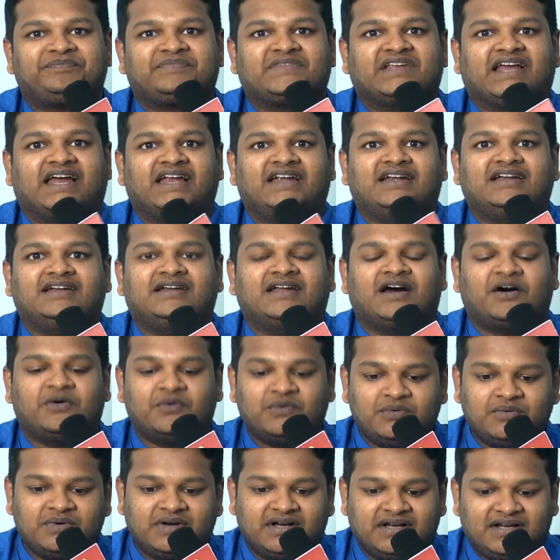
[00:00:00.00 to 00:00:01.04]
And
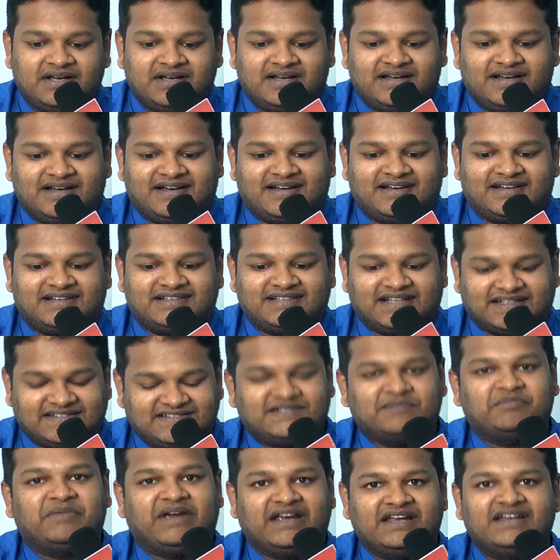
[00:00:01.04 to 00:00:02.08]
now that's
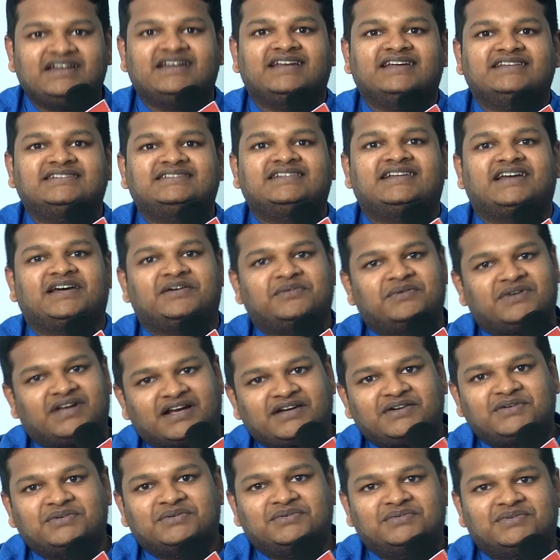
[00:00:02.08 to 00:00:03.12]
the main reason I would
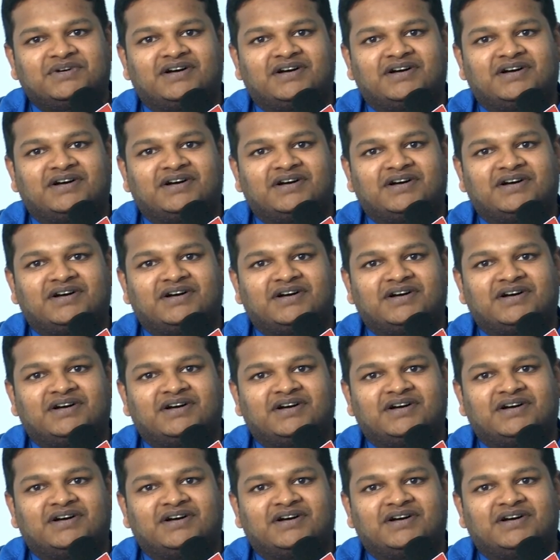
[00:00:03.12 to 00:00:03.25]
like to